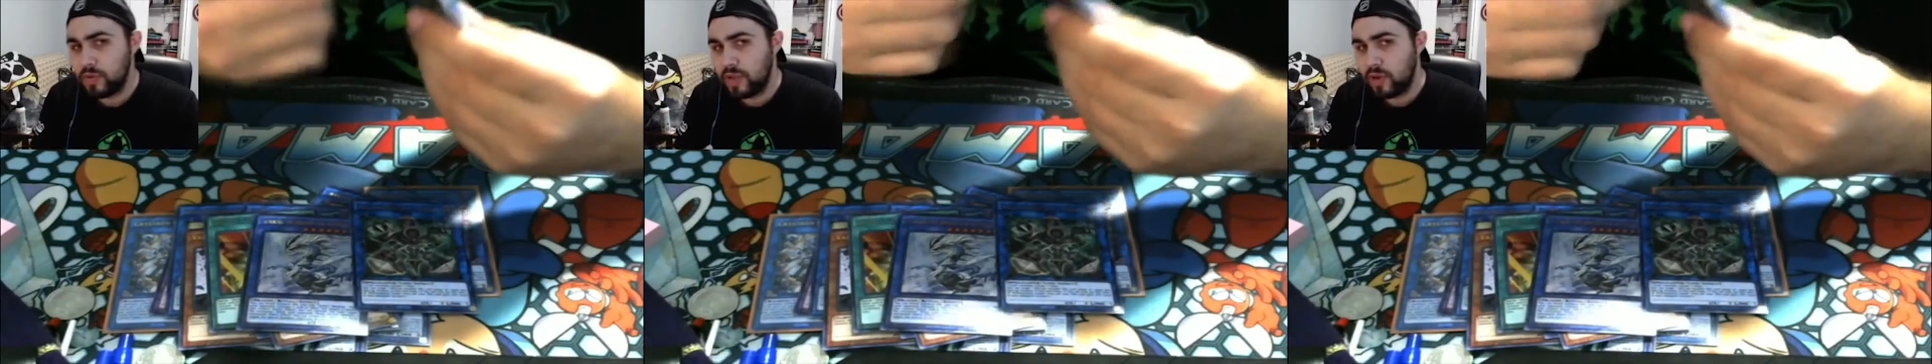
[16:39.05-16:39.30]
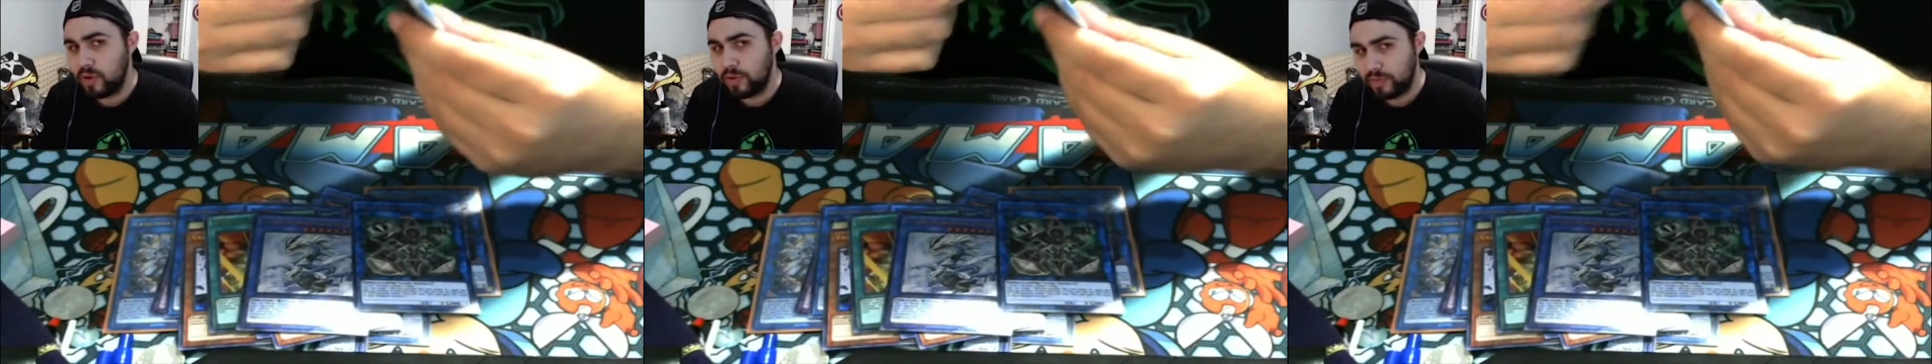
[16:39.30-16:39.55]
the
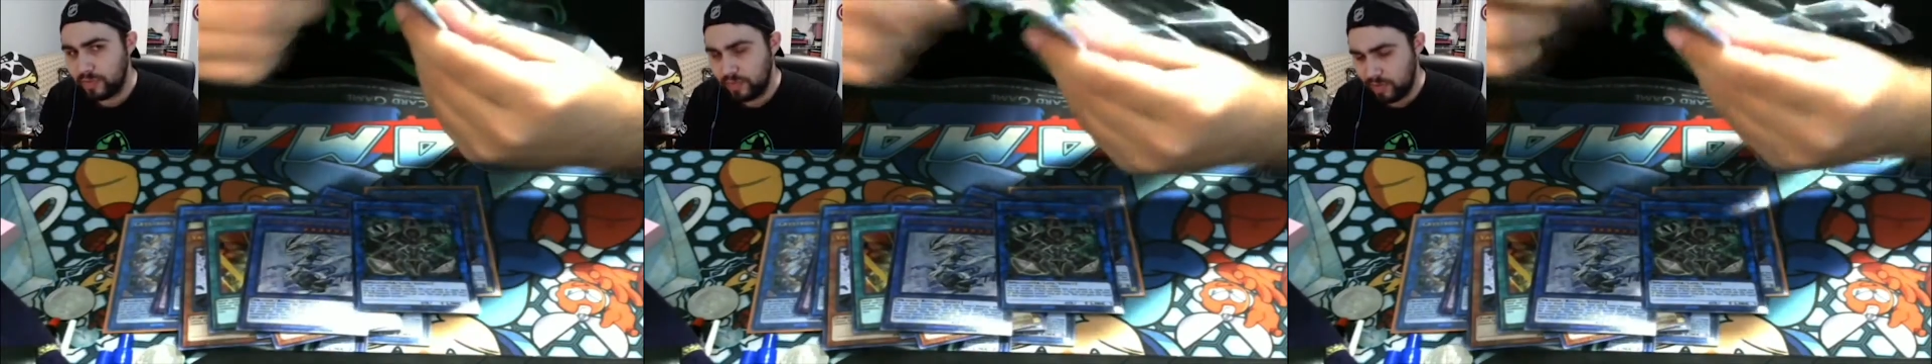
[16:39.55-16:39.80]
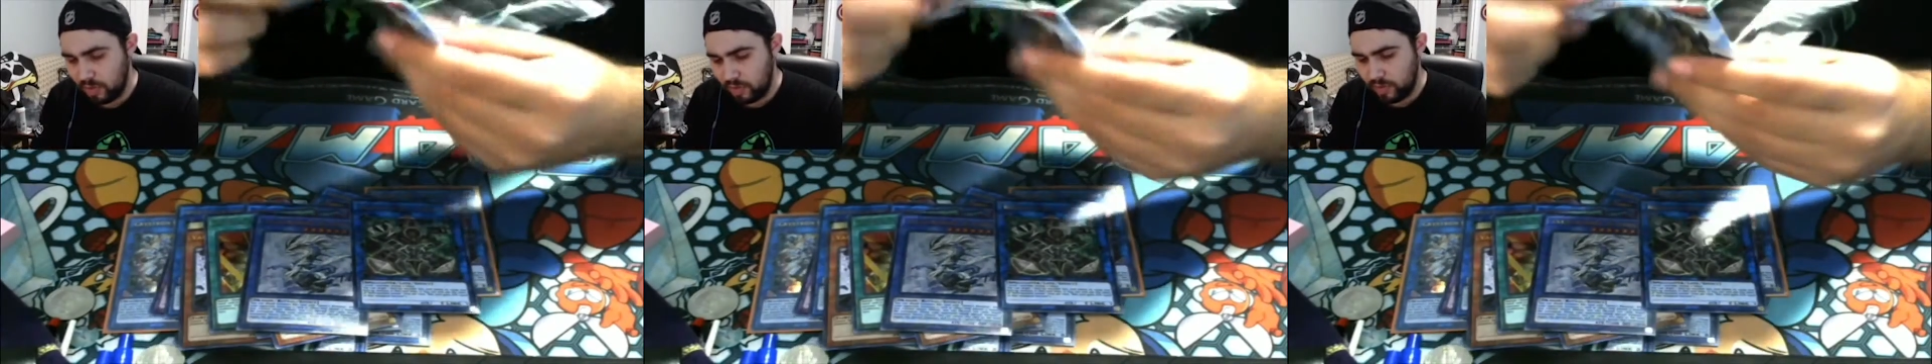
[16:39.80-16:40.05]
Arc
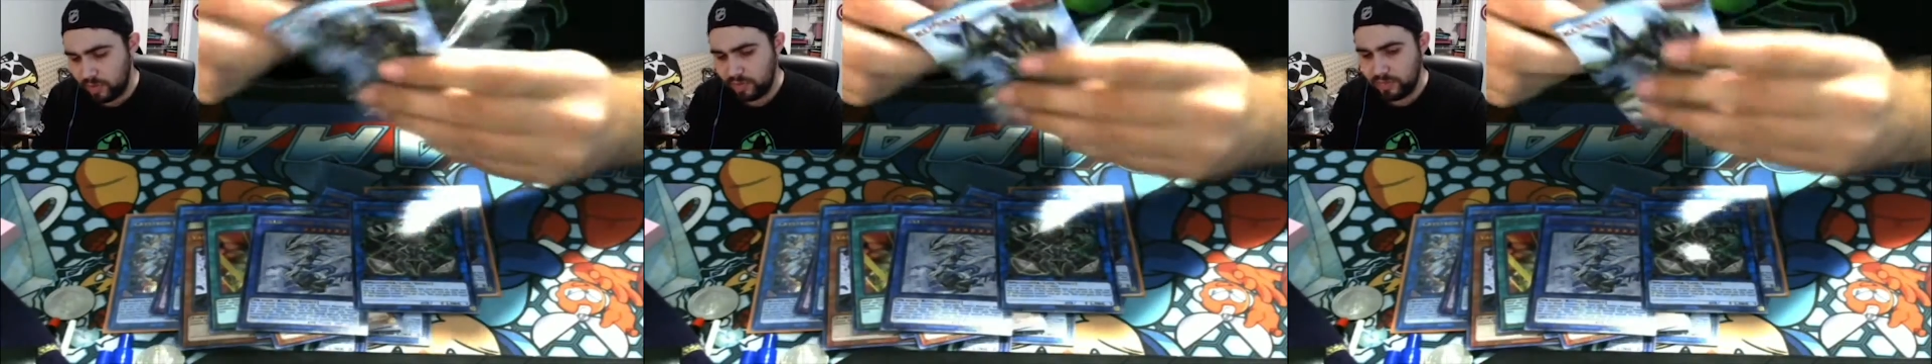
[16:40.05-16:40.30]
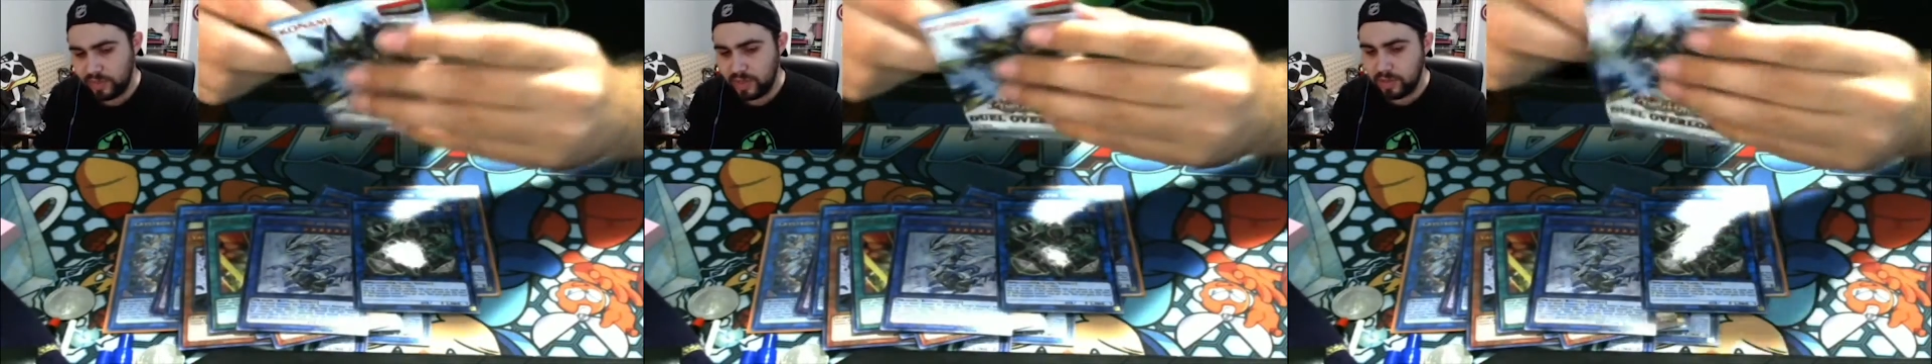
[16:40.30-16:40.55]
of
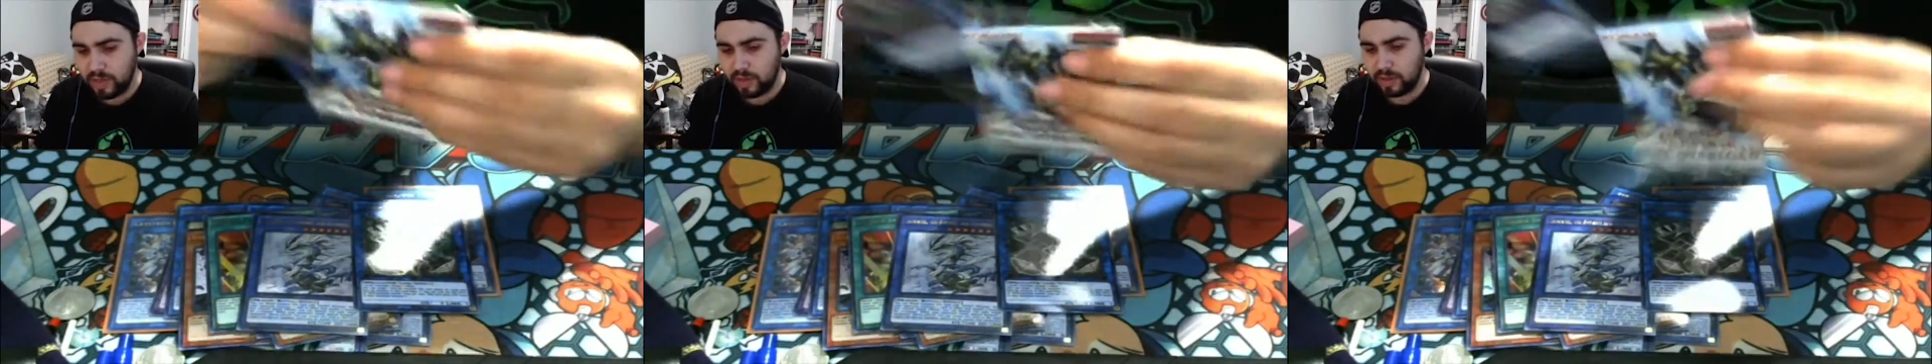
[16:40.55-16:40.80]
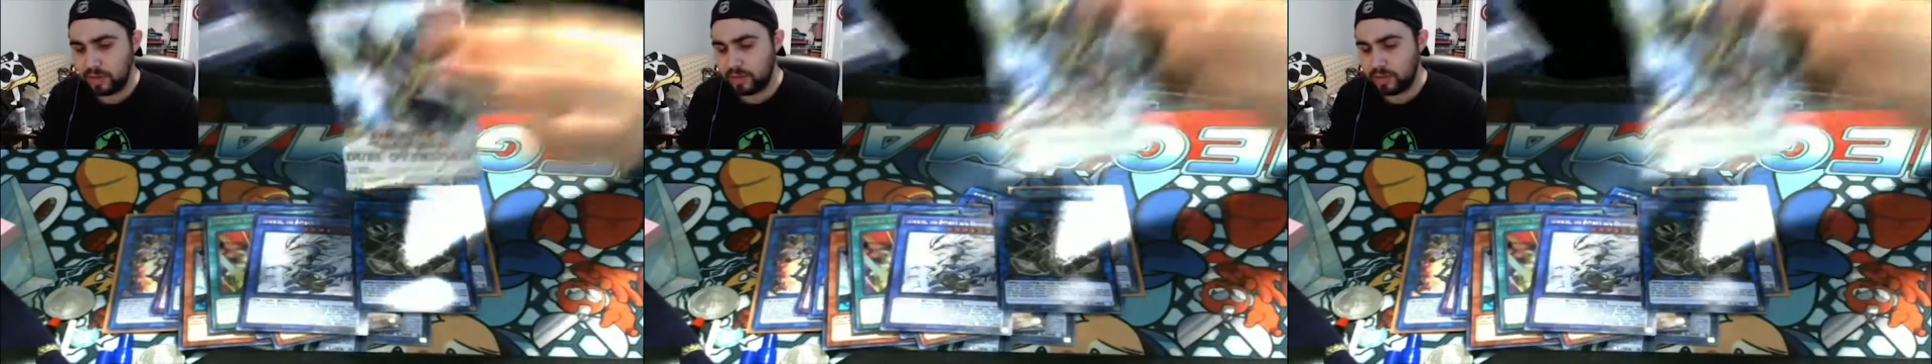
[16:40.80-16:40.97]
V manga